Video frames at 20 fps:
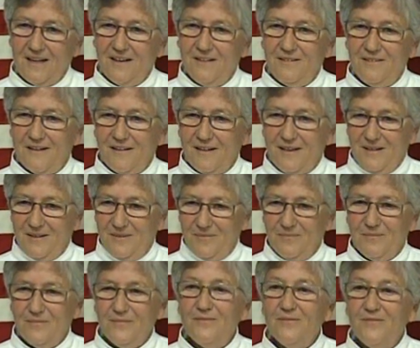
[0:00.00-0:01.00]
get into any
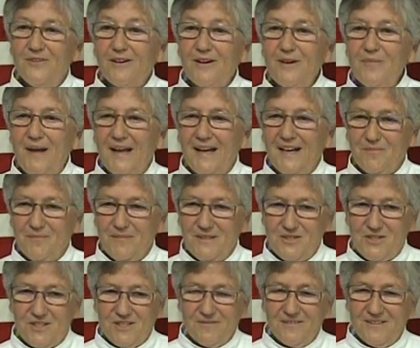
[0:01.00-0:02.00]
very bad
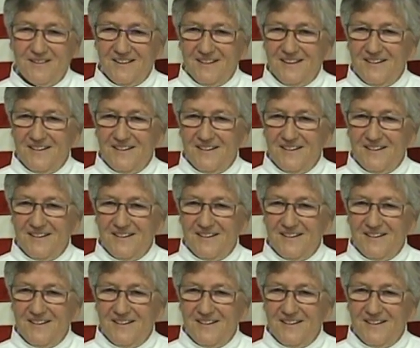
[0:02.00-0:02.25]
mischief.